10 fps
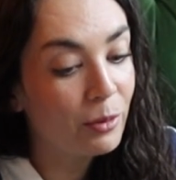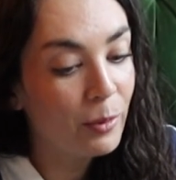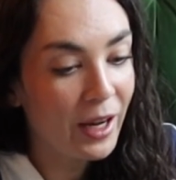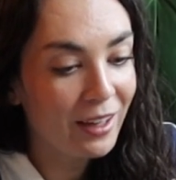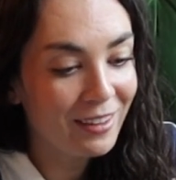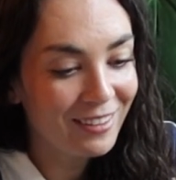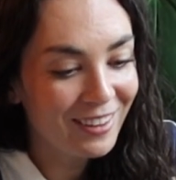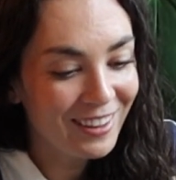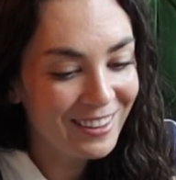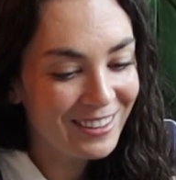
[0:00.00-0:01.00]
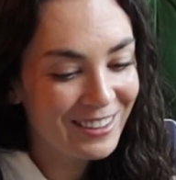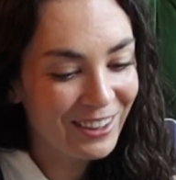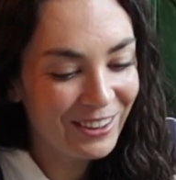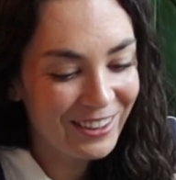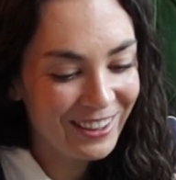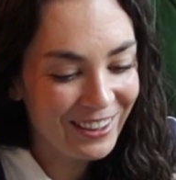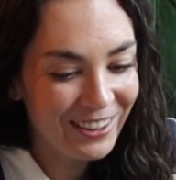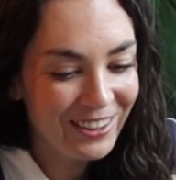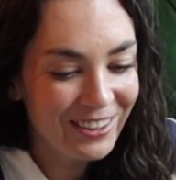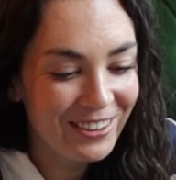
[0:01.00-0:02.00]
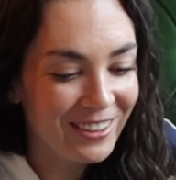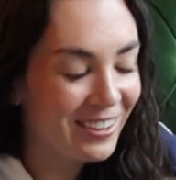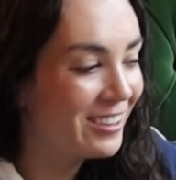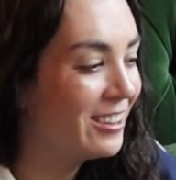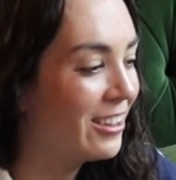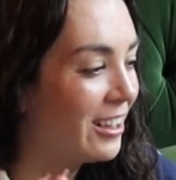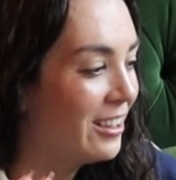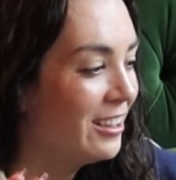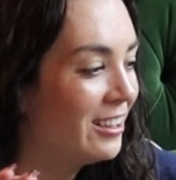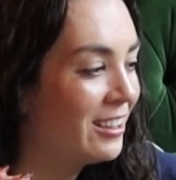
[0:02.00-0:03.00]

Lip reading: Wait, that's so cute. Okay.